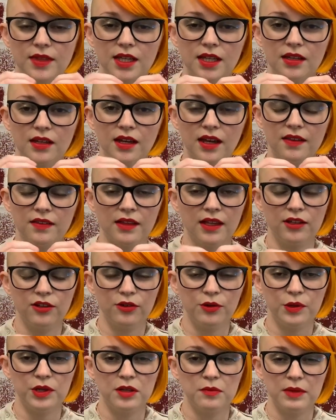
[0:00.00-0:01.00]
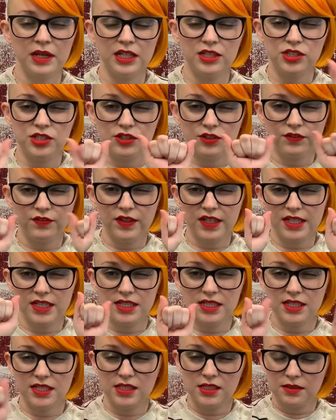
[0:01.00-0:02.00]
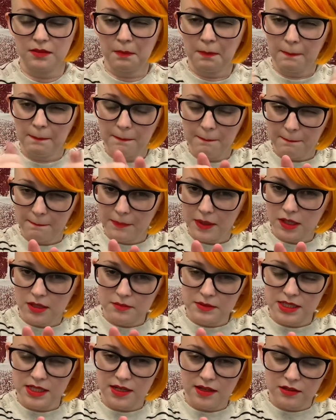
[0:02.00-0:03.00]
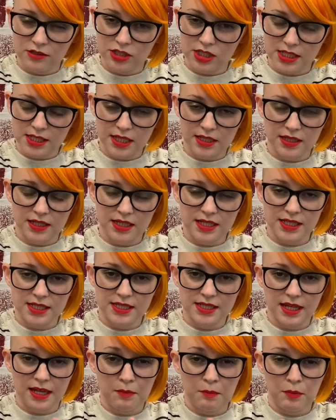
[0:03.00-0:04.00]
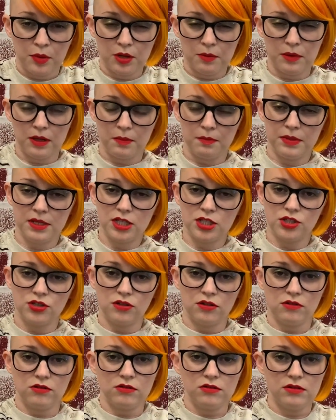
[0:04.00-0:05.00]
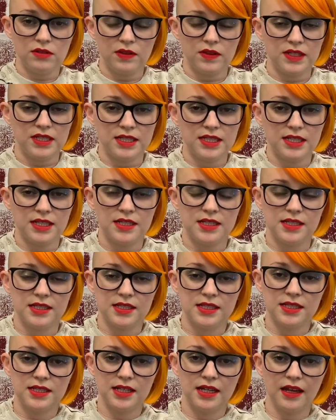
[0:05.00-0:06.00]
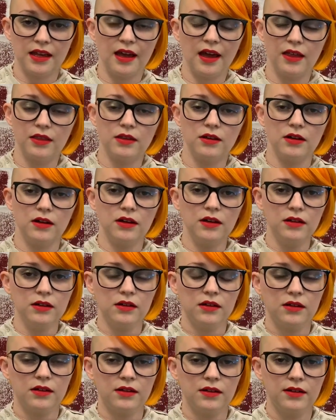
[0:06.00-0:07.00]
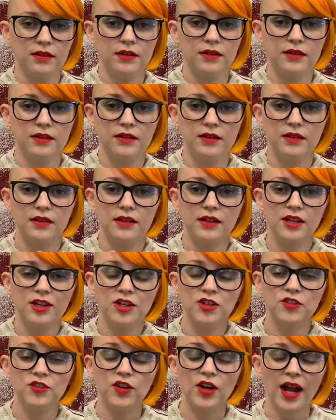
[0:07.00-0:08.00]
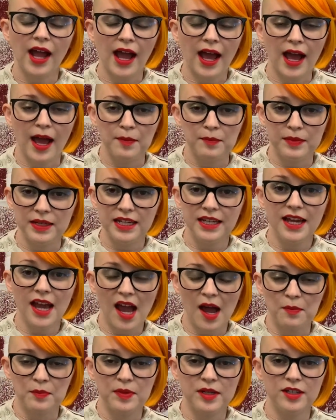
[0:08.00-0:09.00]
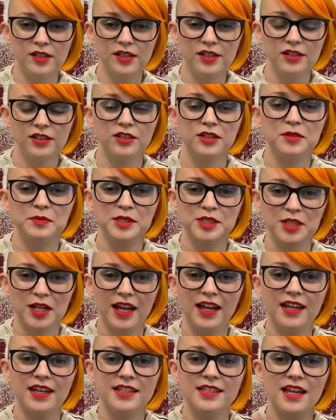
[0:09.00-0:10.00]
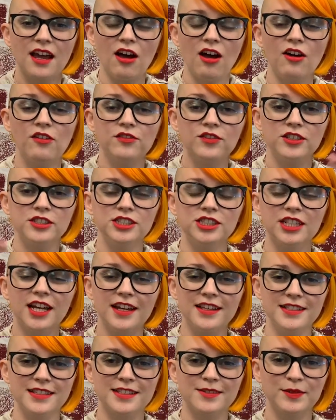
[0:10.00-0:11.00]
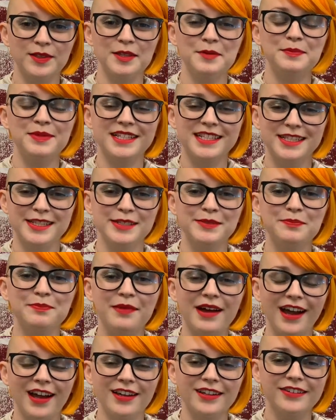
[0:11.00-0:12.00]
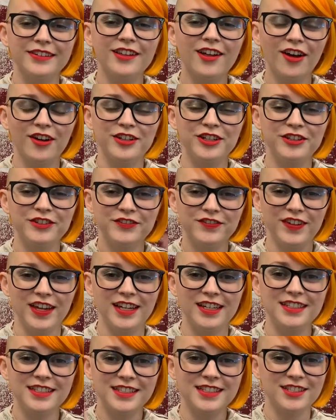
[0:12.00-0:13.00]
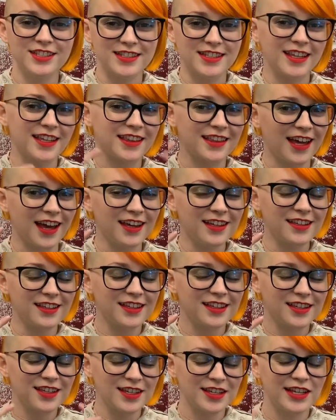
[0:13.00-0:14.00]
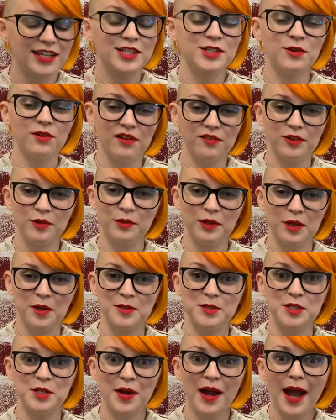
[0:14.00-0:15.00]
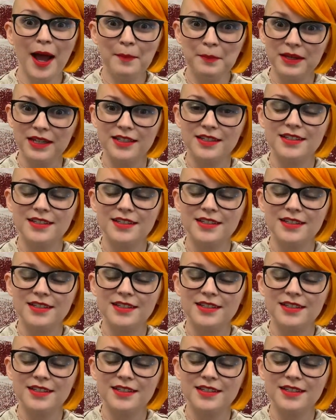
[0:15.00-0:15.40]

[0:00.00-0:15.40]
and then you're going to make two fists, put them together just like this, and put them in a big circle. This is together. For happy, happier, you're gonna put your hands off your chest with a big smile on your face, just like that, so everyone knows you're happy.